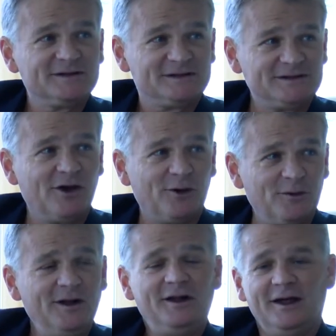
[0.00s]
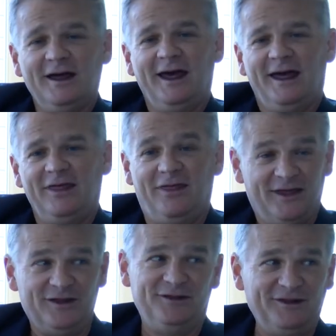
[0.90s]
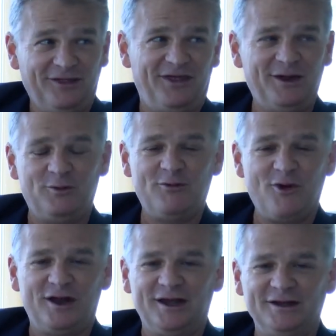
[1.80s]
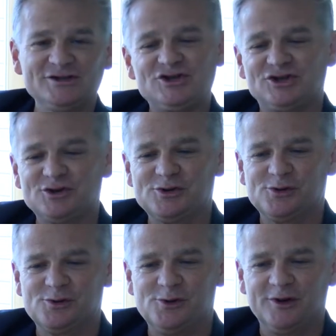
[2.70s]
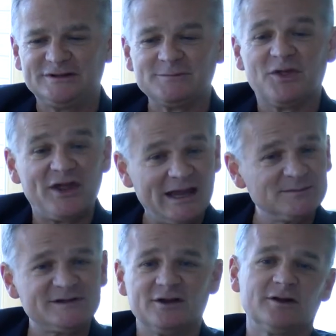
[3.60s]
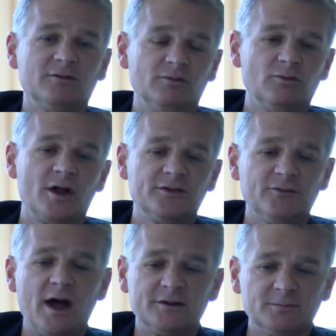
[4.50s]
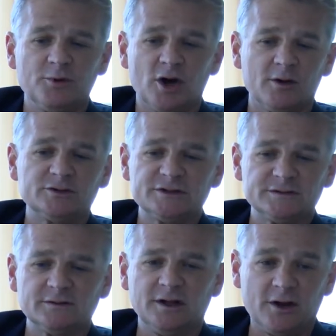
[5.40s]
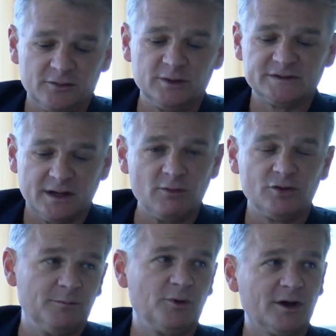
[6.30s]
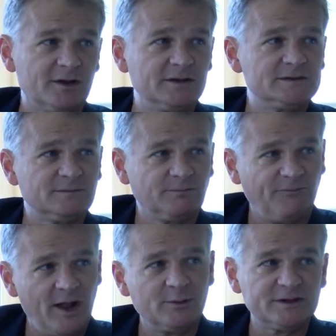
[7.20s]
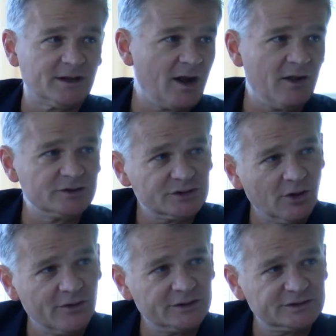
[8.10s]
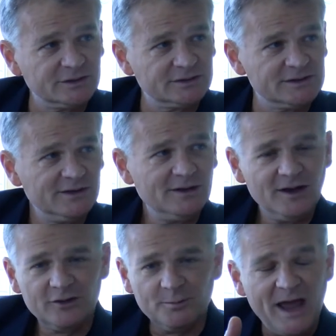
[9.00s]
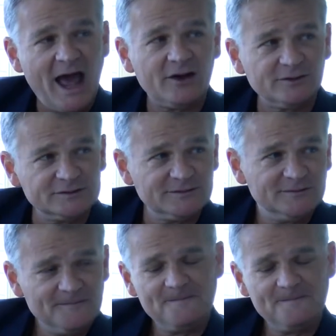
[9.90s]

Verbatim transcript: So then, then we run into some themes that run throughout the book, which is another reason I wrote the book, because following technology all these years, there are patterns.